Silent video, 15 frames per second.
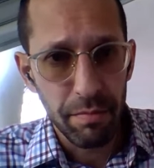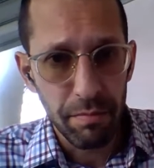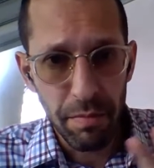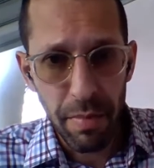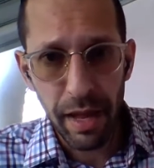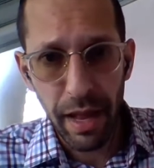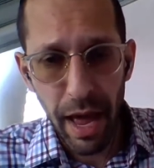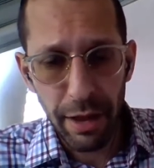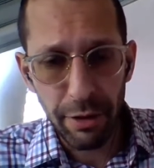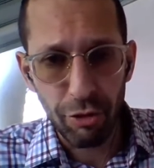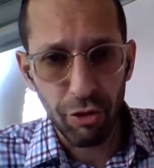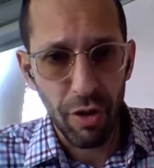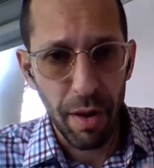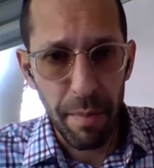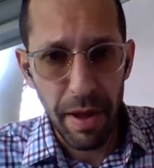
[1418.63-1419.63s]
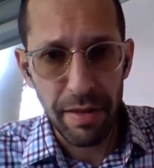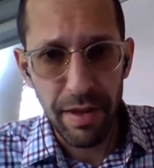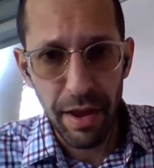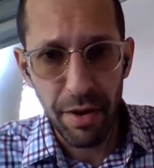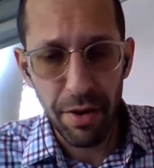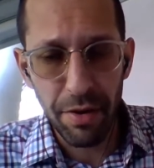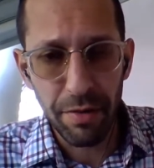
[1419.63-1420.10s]
my lunch, on my
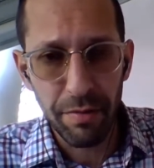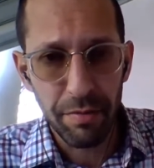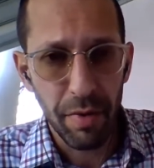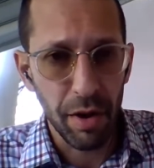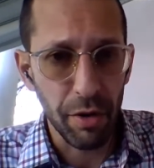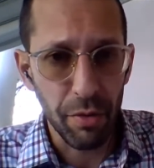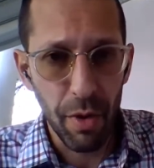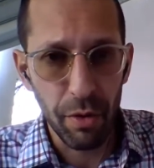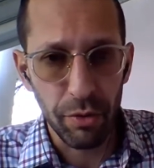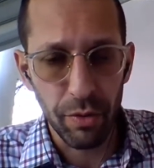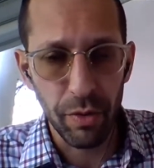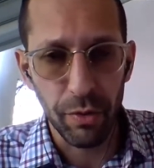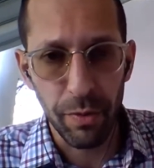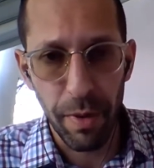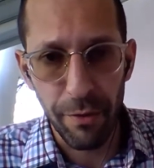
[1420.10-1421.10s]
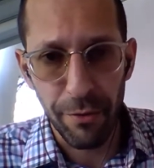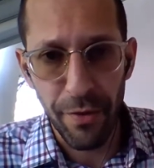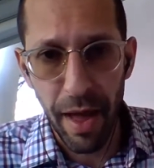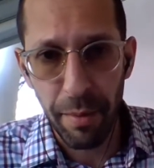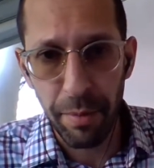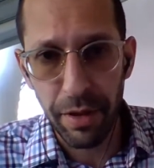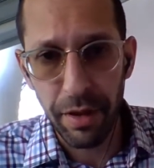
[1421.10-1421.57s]
dinner, on groceries for my
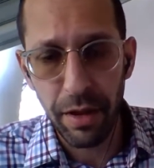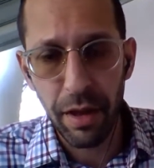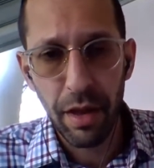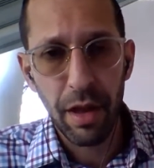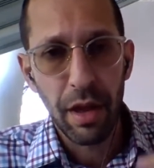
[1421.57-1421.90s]
family.